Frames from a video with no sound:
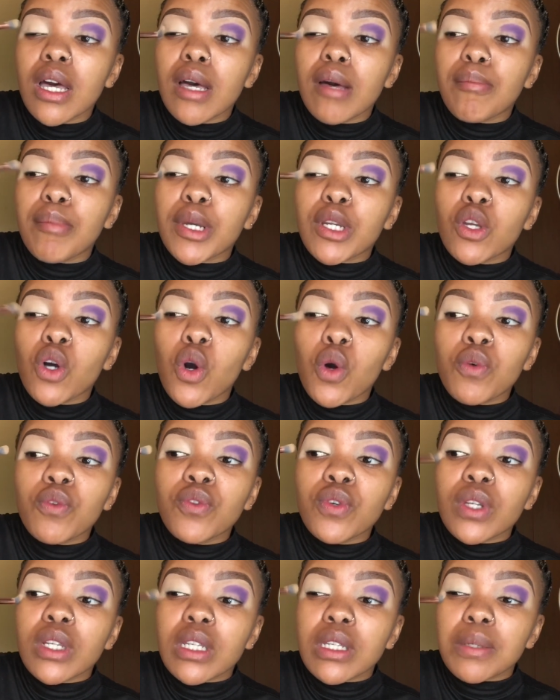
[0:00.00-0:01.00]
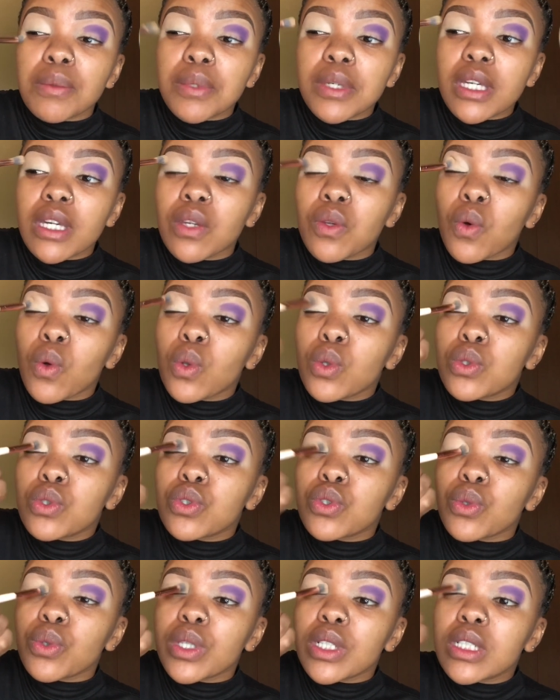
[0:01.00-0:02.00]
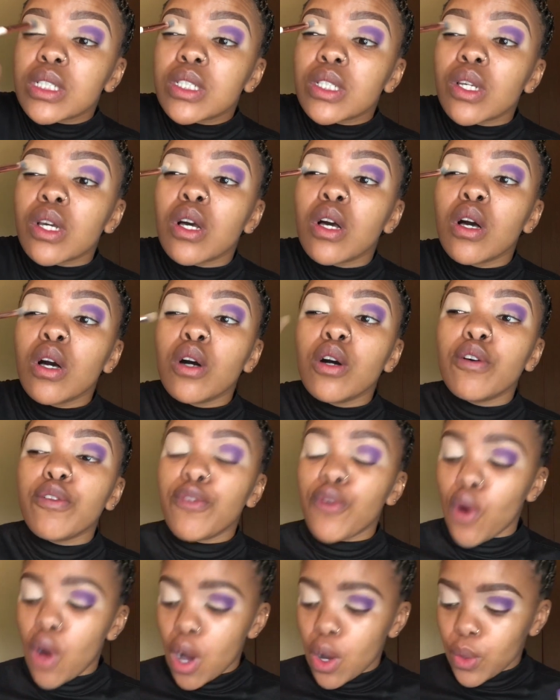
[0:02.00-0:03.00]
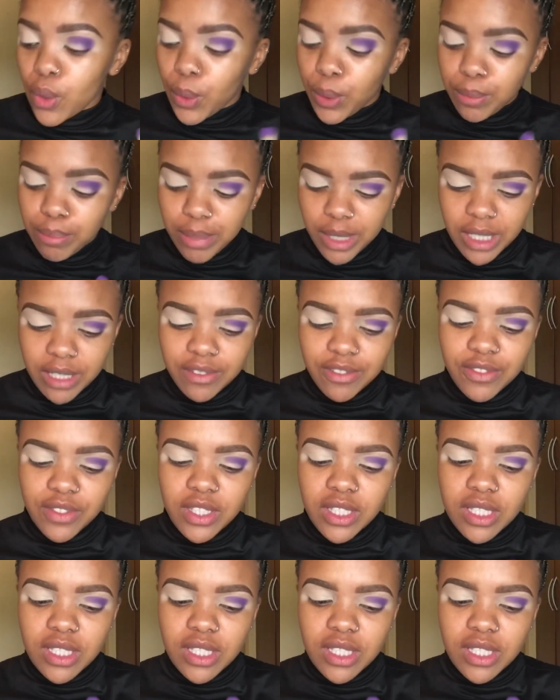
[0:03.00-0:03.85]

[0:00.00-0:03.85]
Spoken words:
but hopefully we can all do it for our own benefit.